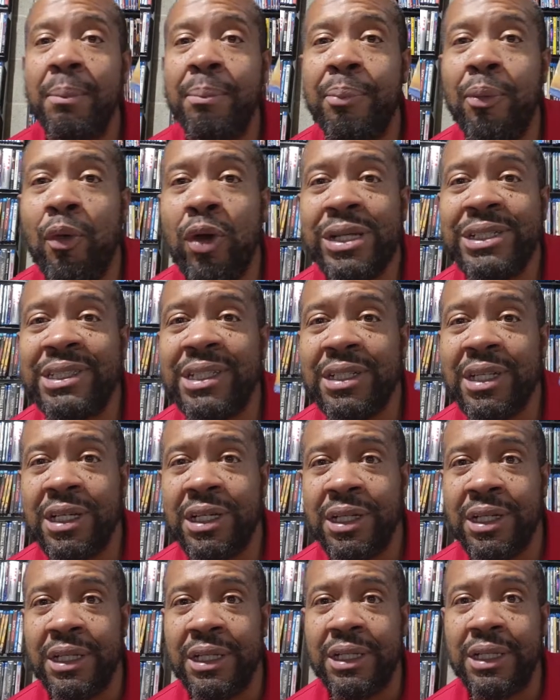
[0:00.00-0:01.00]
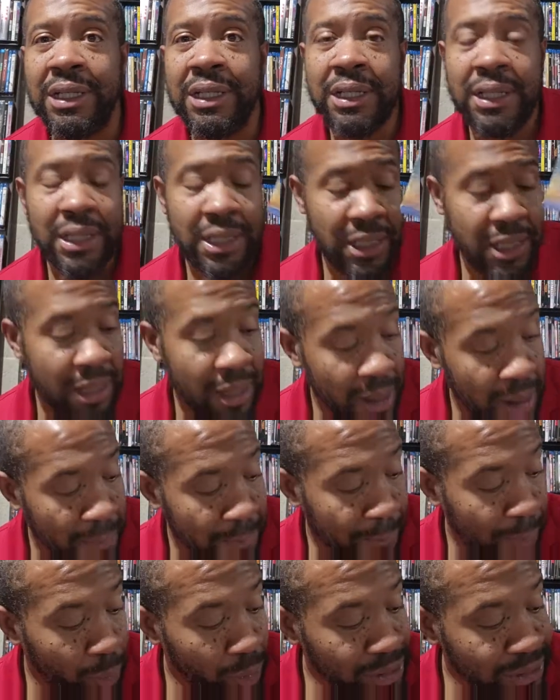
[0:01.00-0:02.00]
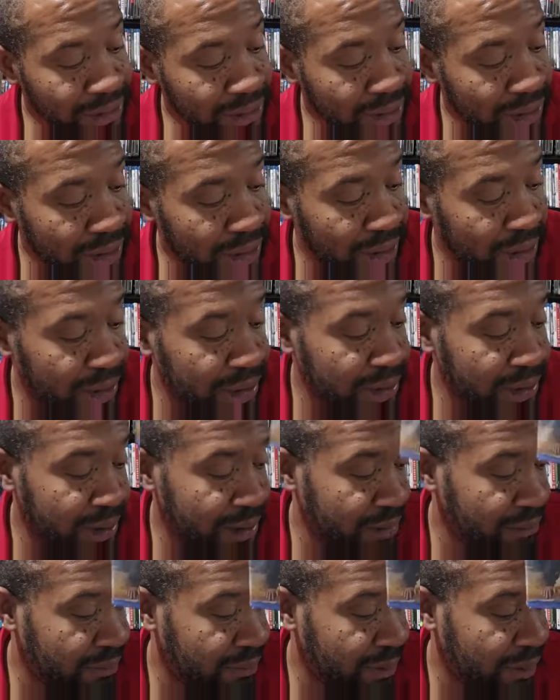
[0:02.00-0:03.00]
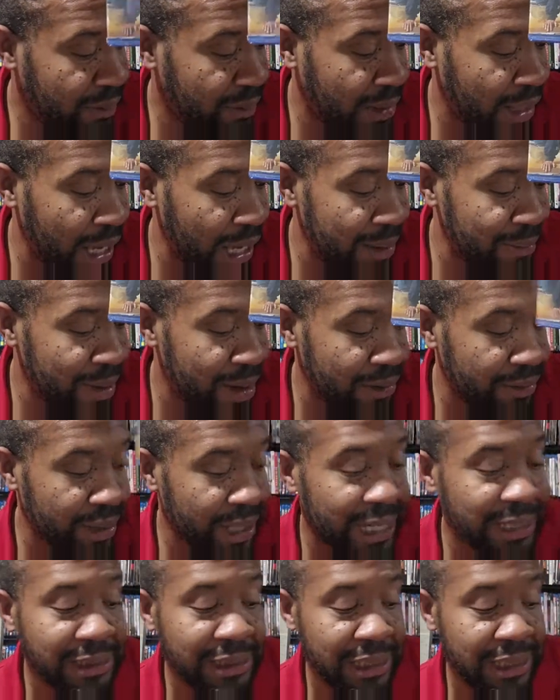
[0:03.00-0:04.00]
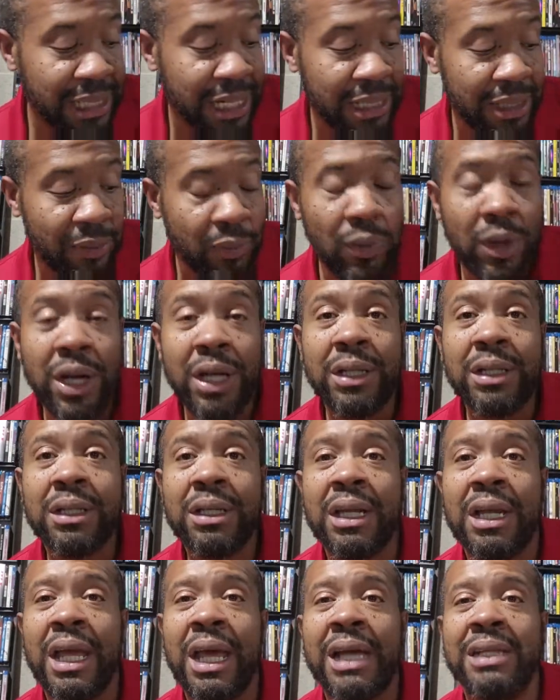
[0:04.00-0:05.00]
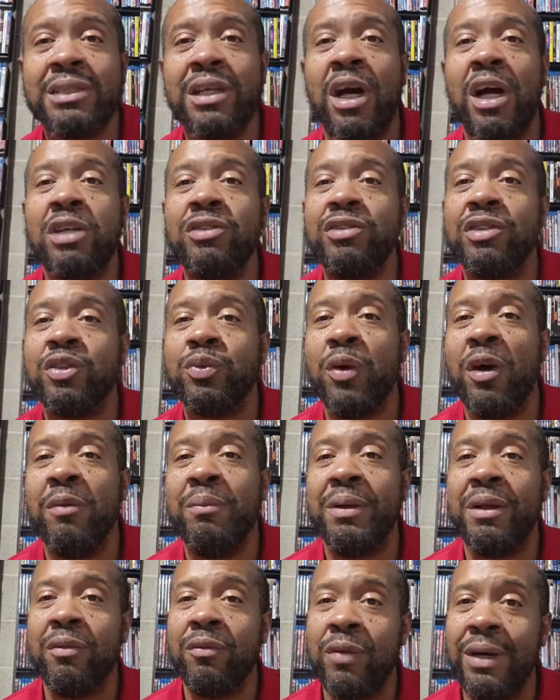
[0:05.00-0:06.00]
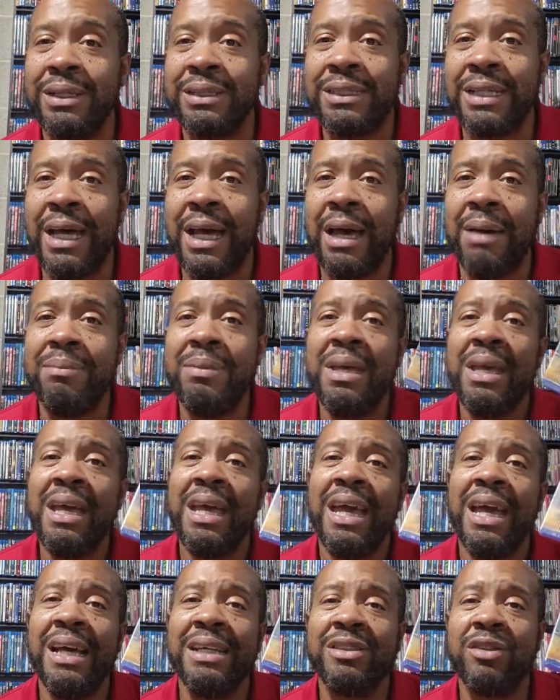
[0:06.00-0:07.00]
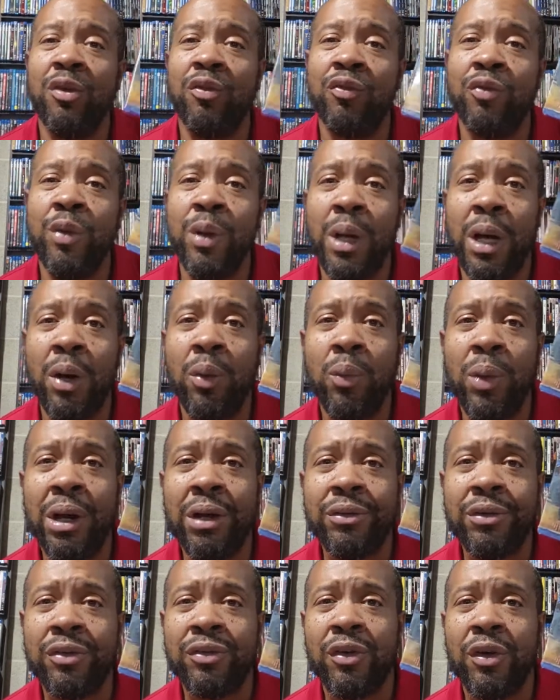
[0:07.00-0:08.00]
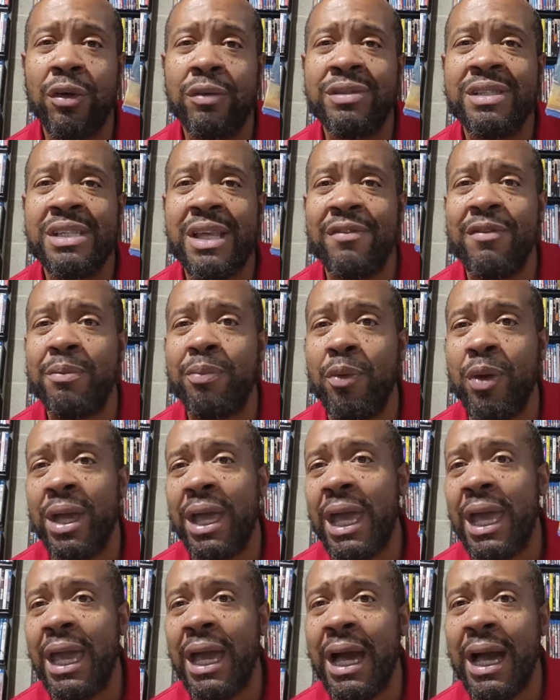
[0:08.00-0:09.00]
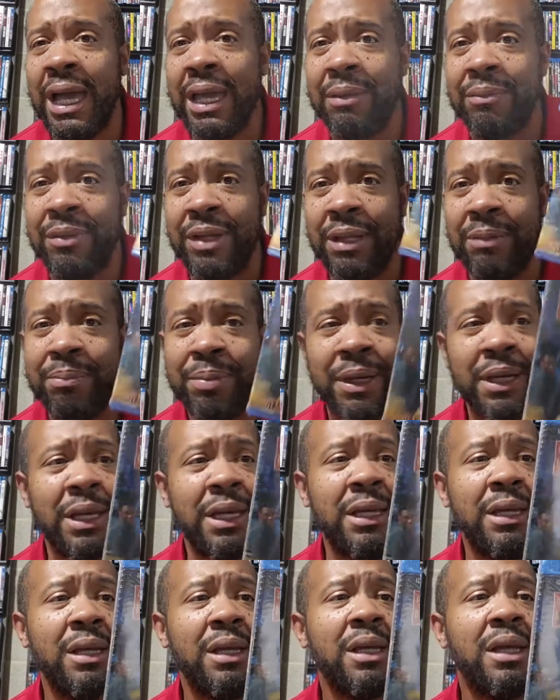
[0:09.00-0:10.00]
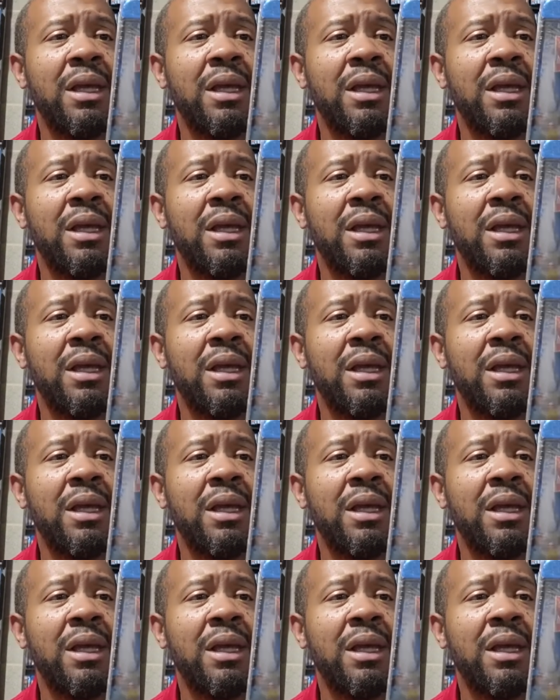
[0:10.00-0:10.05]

Boyz n the Hood. Boyz n the Hood came out in 1991. It has 112 minute runtime. It has a, a well-deserved 7.8 IMDb.